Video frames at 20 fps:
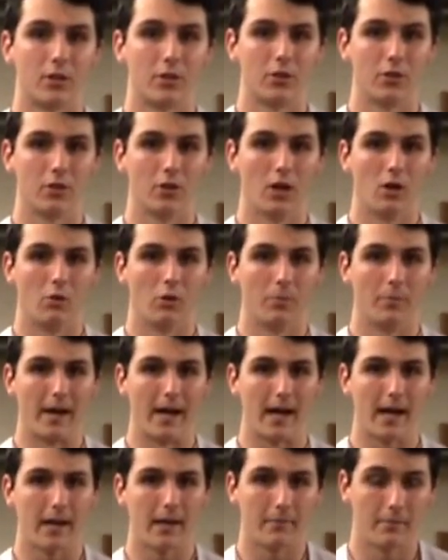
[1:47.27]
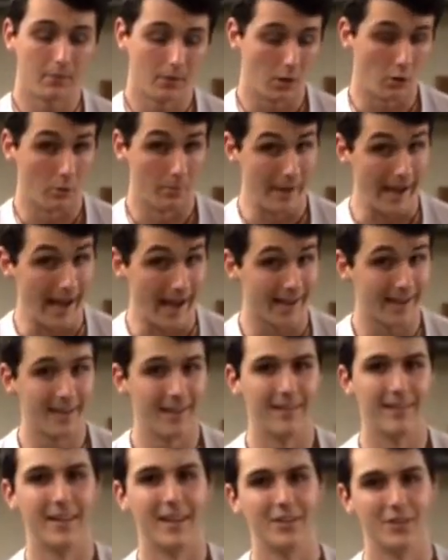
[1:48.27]
on your lower back, lower back
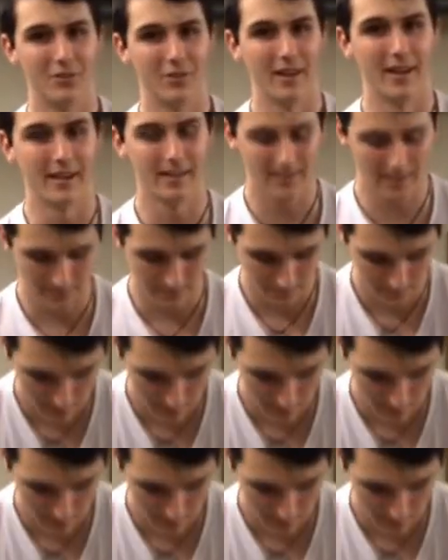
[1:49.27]
and your legs.